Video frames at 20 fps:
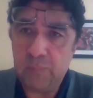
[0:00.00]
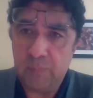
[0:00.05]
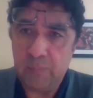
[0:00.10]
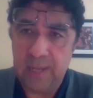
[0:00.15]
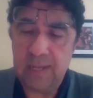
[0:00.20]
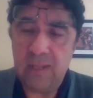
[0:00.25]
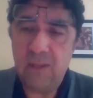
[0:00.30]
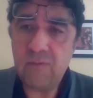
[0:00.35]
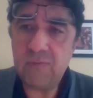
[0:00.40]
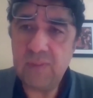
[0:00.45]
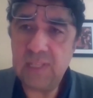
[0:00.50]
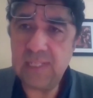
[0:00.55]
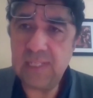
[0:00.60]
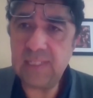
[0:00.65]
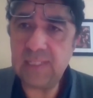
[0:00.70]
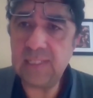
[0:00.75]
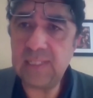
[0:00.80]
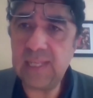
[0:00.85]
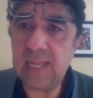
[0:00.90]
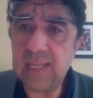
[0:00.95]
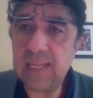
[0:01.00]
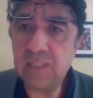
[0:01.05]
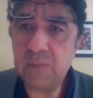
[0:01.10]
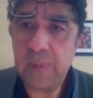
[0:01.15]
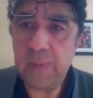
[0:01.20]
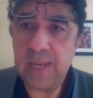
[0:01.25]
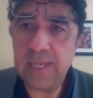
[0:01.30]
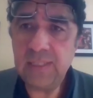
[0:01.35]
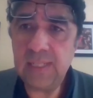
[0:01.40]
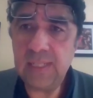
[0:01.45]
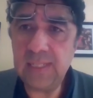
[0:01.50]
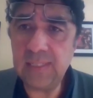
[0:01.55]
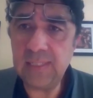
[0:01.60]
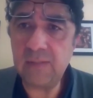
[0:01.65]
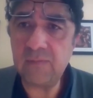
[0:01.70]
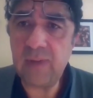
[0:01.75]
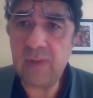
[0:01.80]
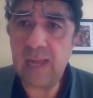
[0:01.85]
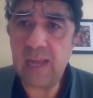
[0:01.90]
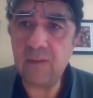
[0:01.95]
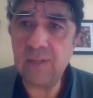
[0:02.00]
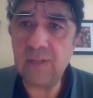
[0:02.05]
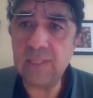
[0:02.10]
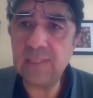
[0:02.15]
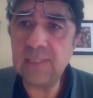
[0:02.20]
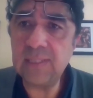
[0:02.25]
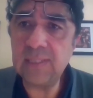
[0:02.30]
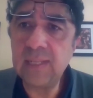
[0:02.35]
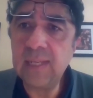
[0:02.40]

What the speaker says: many of these specialists in violence.